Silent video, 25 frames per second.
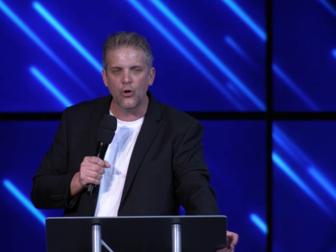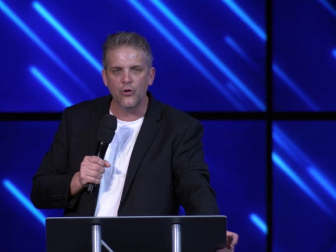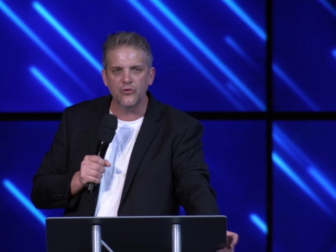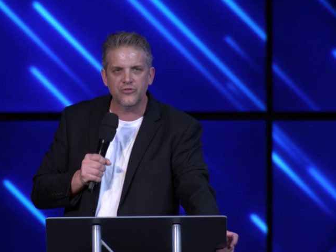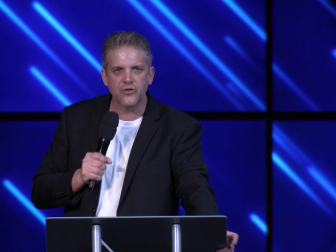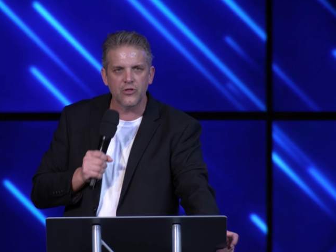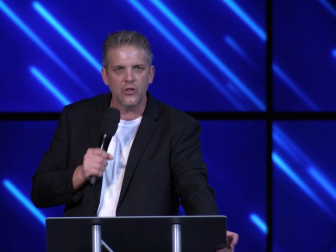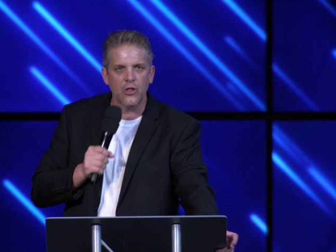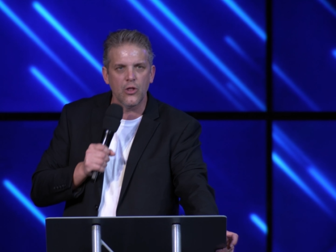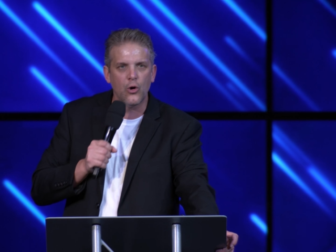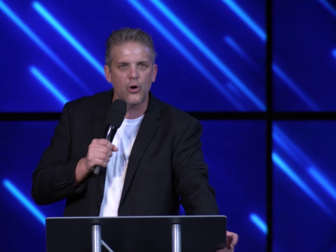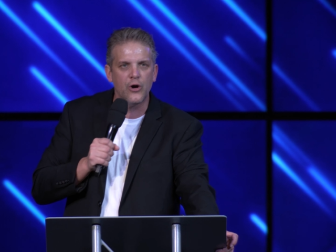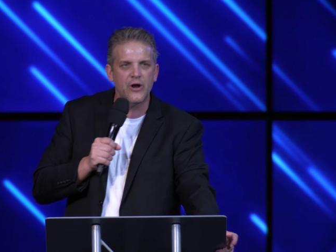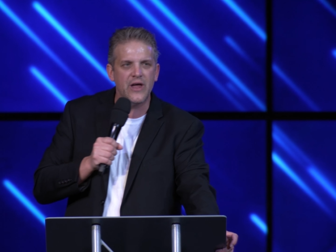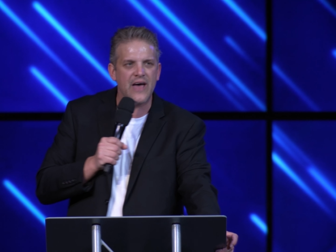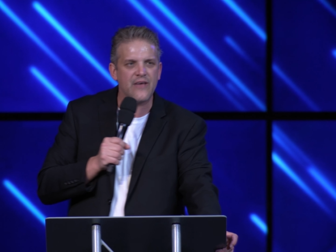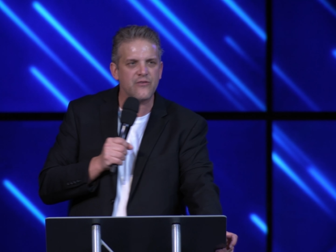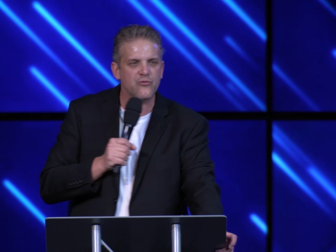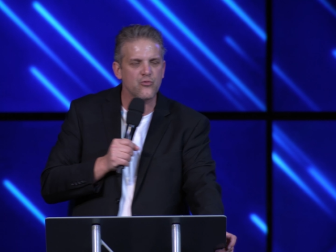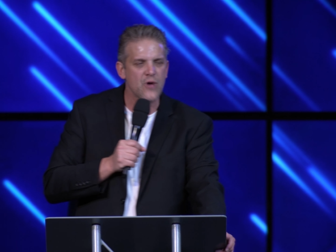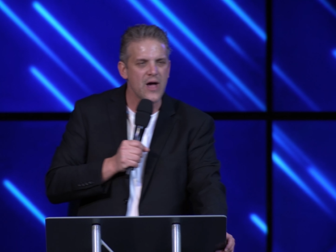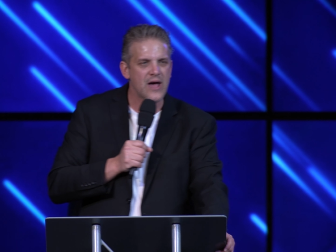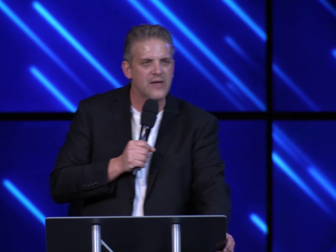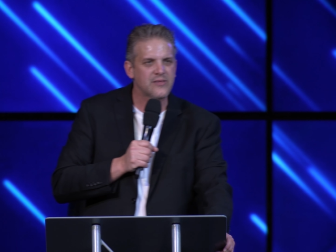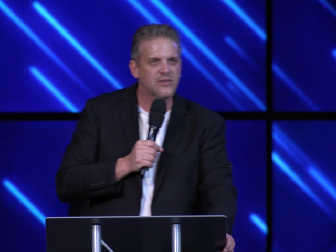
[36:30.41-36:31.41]
those that the
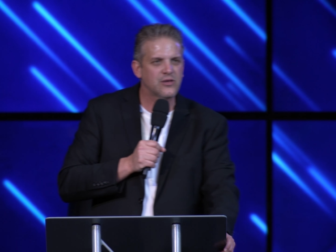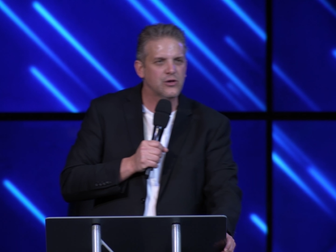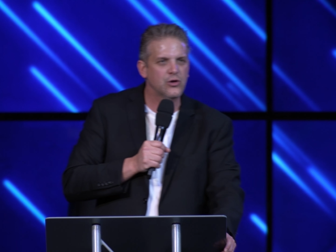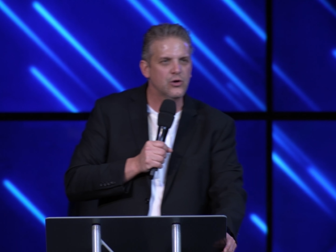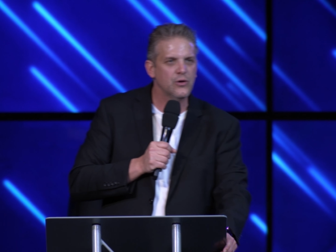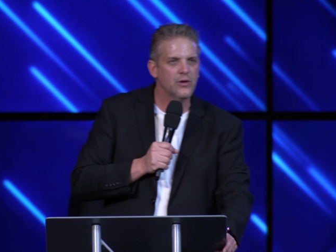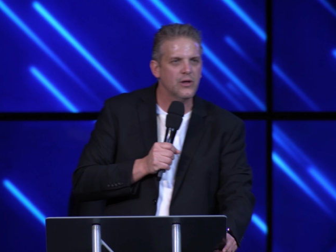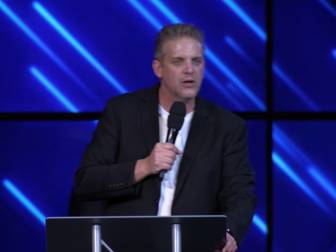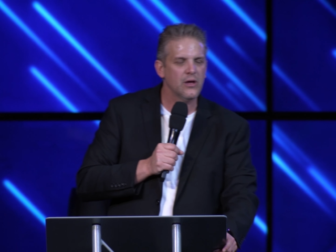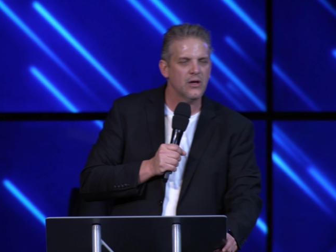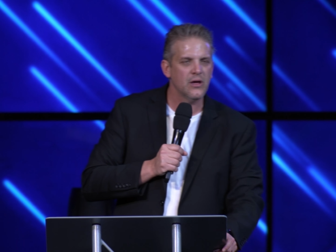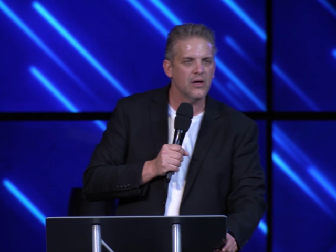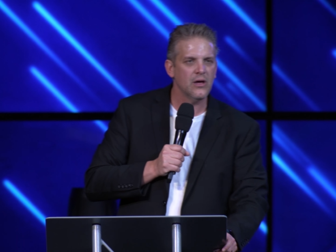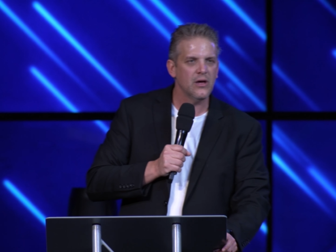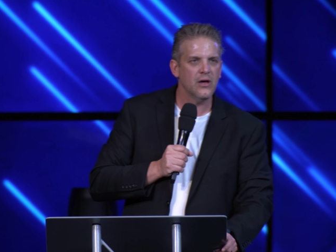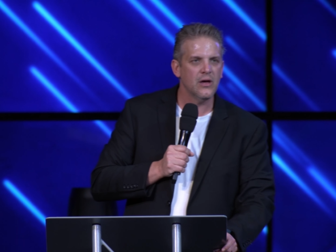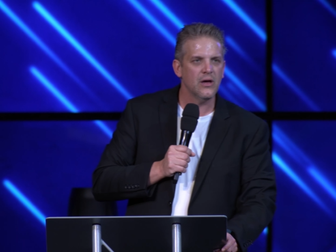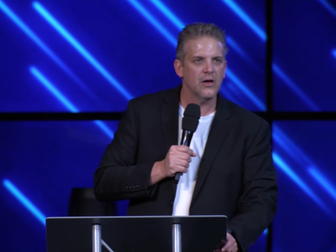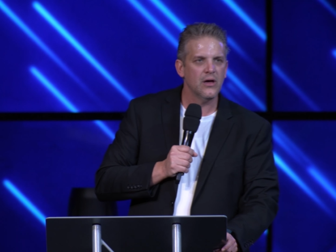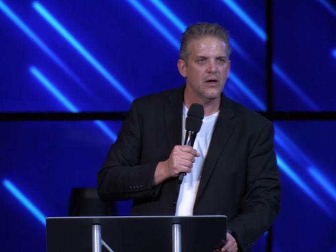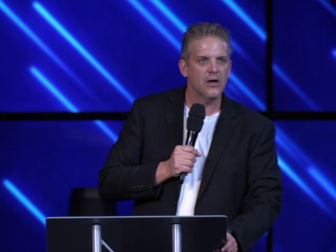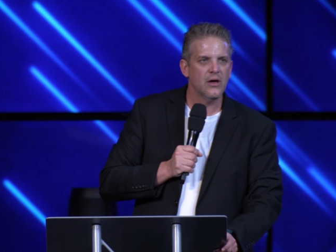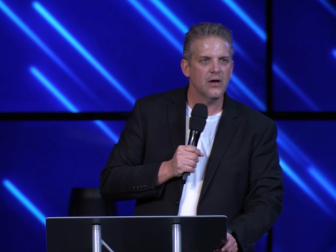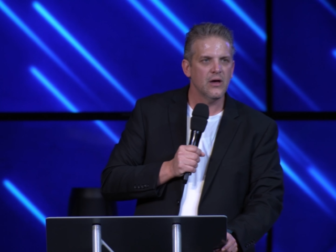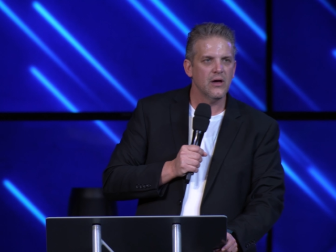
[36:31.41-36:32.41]
Lord has rescued.
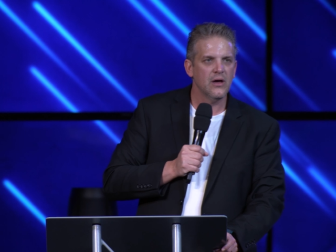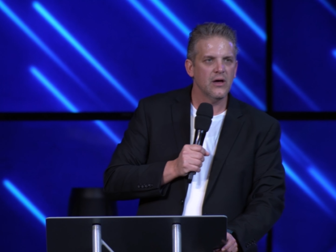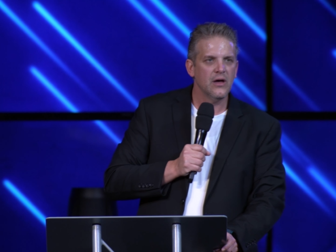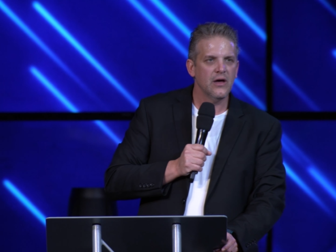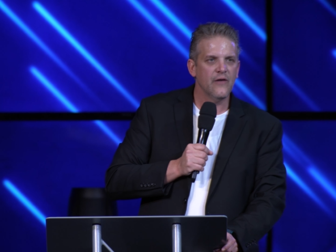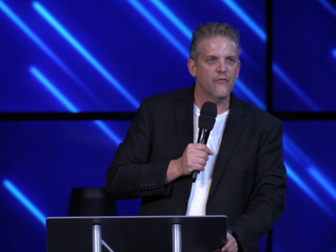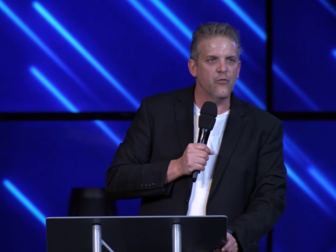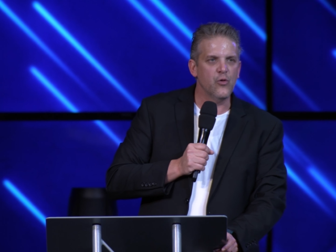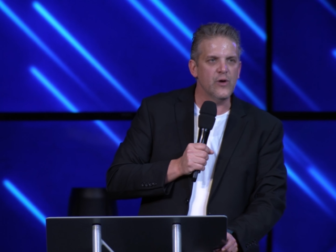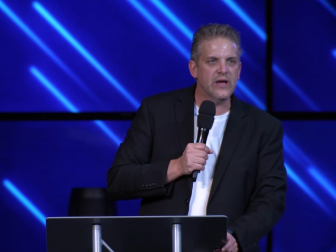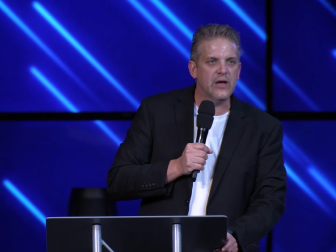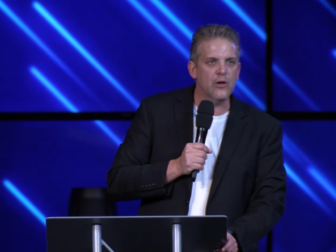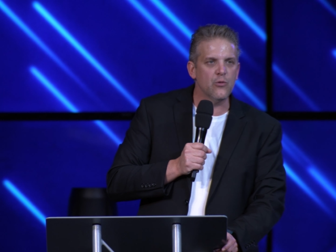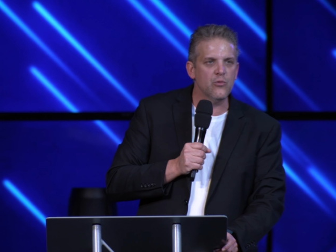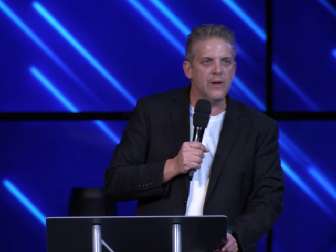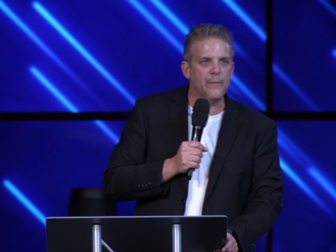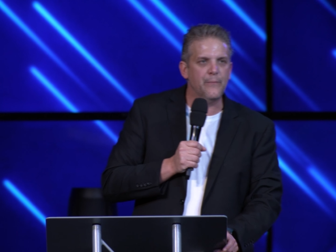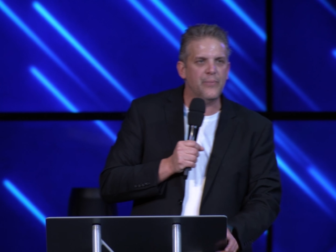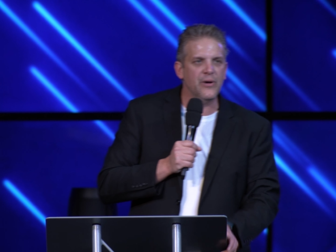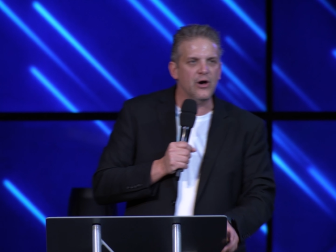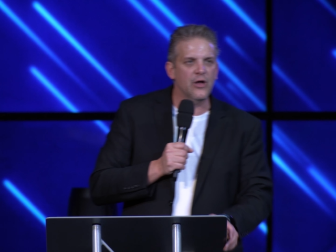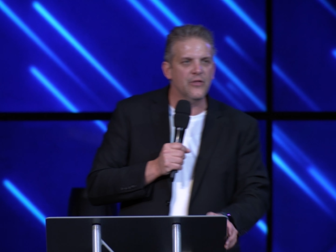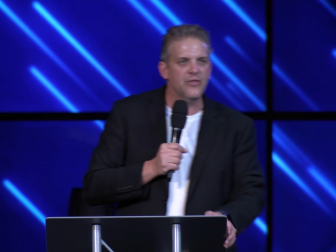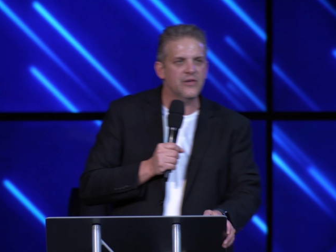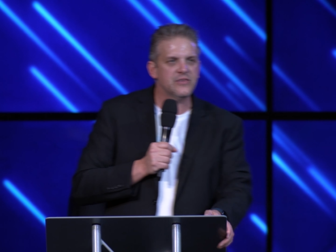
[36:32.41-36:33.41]
If we
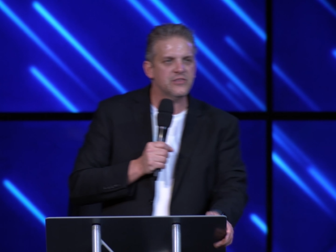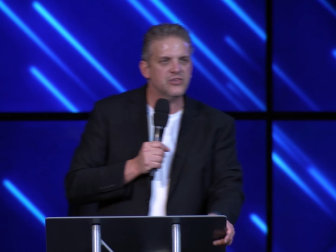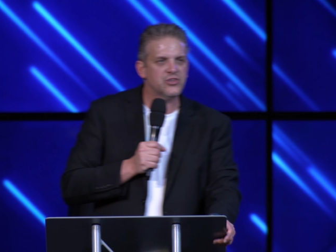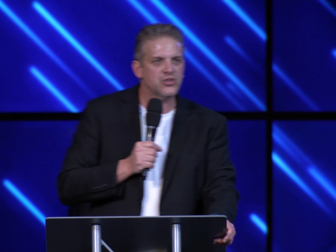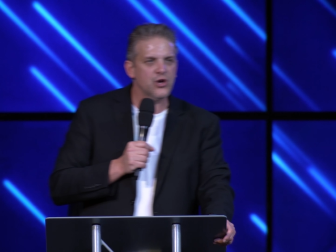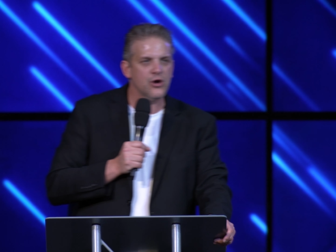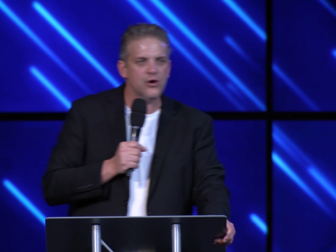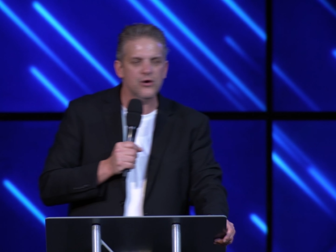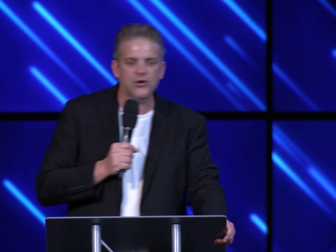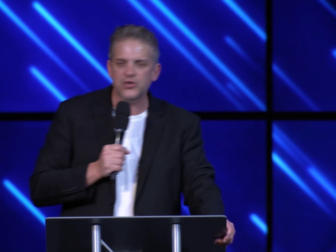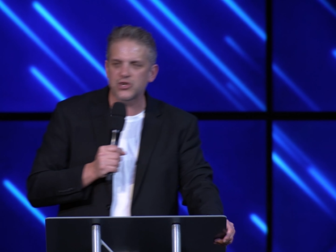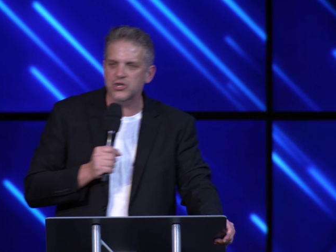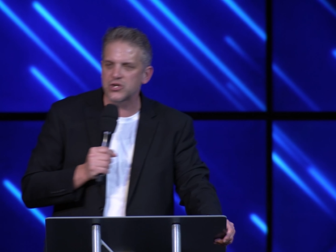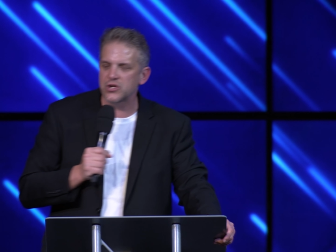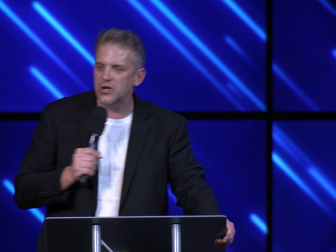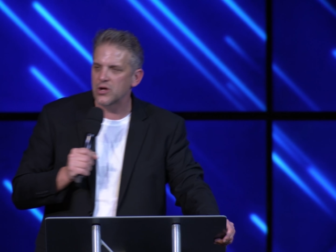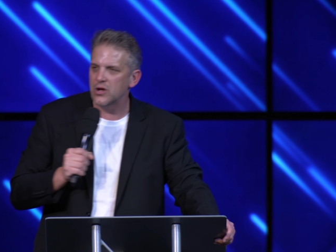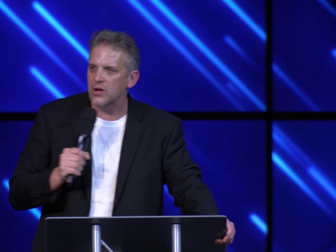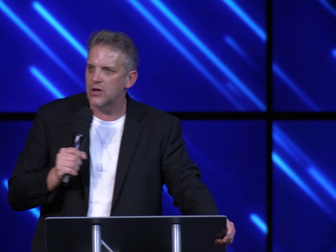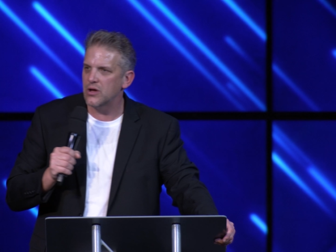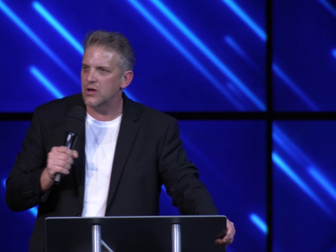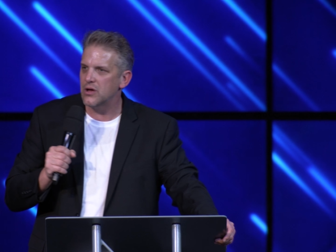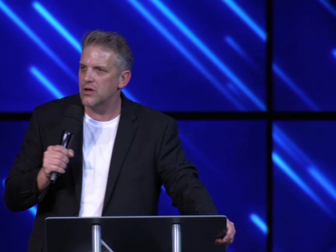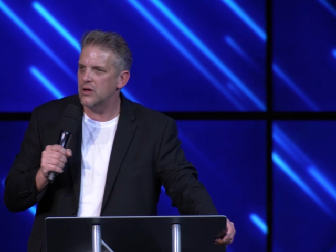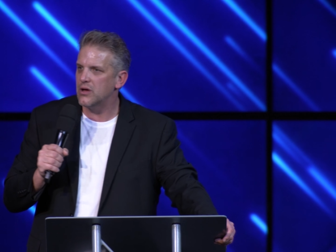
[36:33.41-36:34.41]
can rebuild this
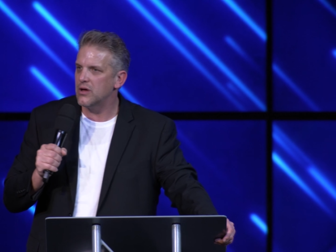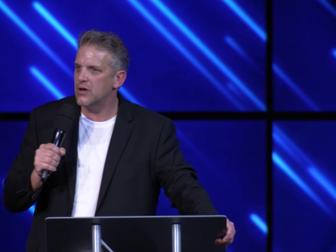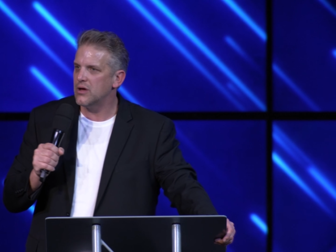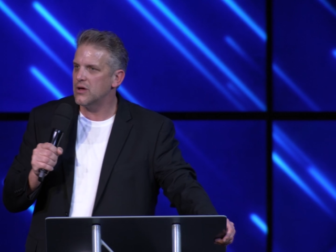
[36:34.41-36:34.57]
church,